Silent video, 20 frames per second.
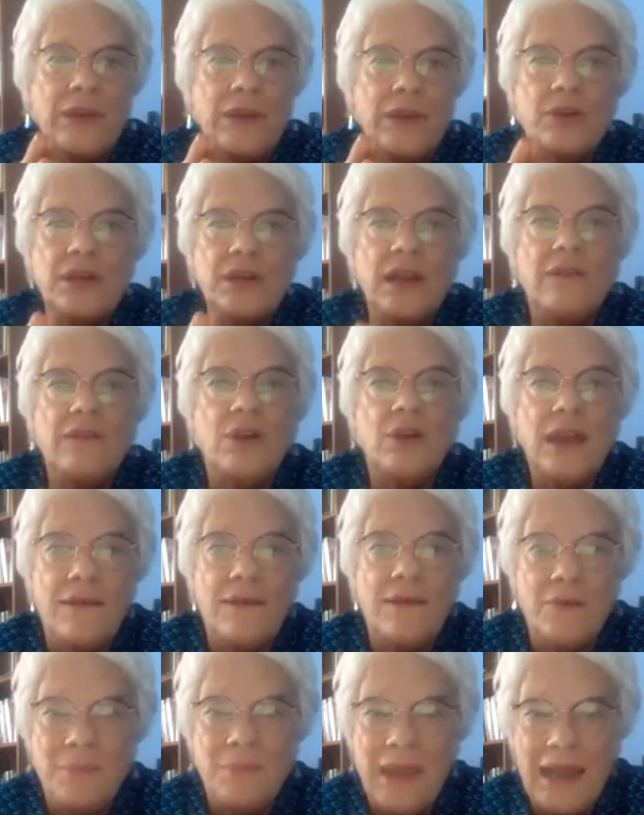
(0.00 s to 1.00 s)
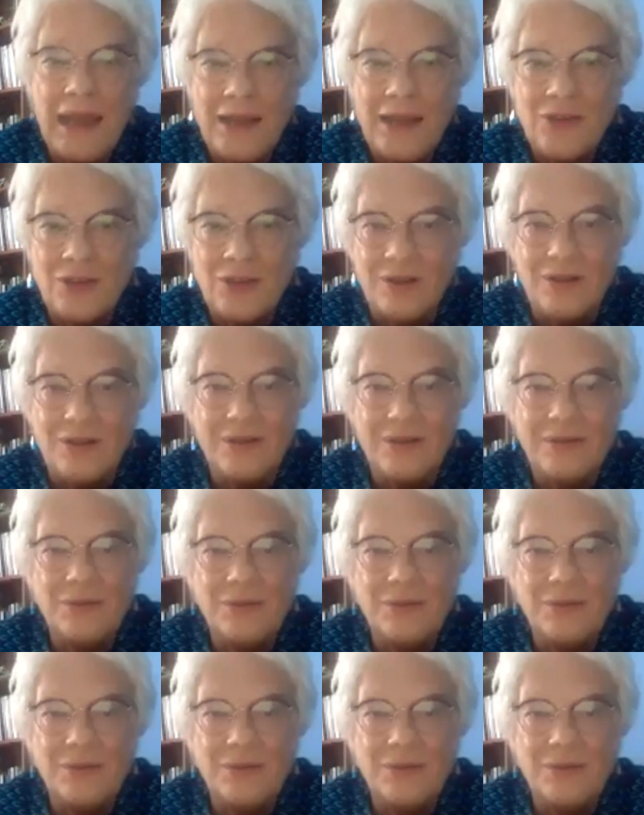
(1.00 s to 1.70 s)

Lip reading: we could never have imagined.